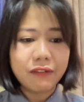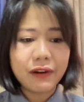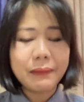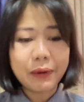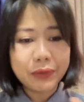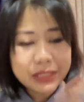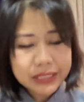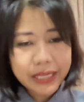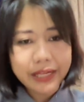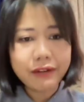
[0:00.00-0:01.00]
from our
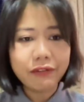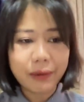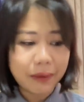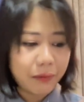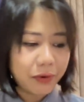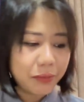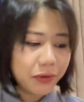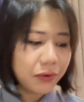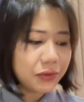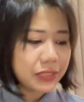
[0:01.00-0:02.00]
skin, from our
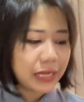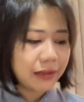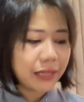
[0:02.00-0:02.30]
mucosa,